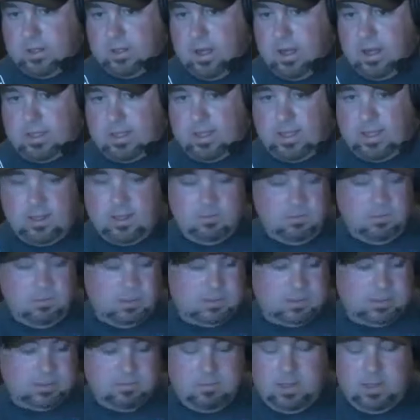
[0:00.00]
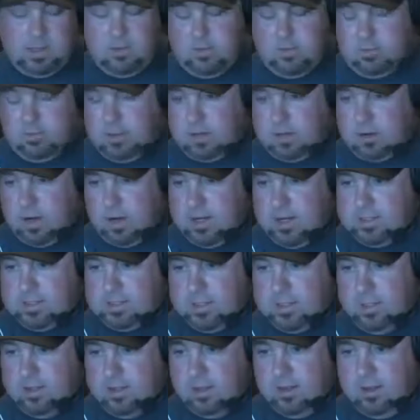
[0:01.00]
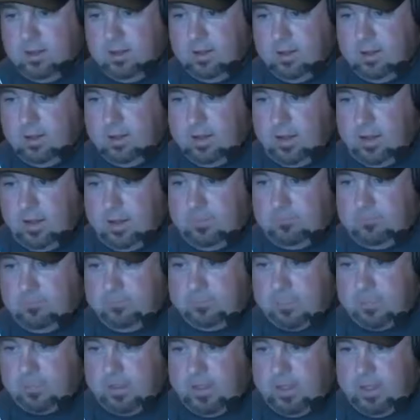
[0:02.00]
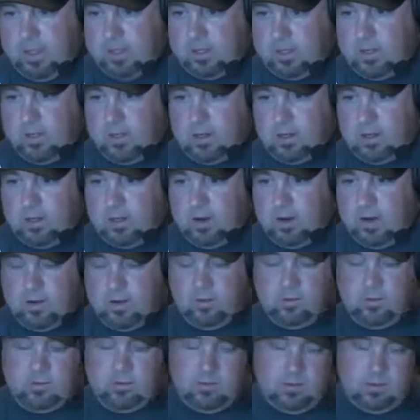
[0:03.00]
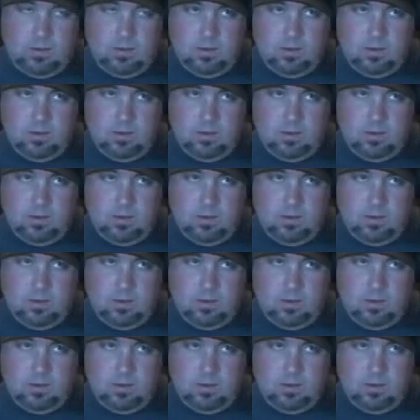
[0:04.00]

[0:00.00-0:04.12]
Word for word: and I think him wins the beat would be crazy. Um, it could, you know, I don't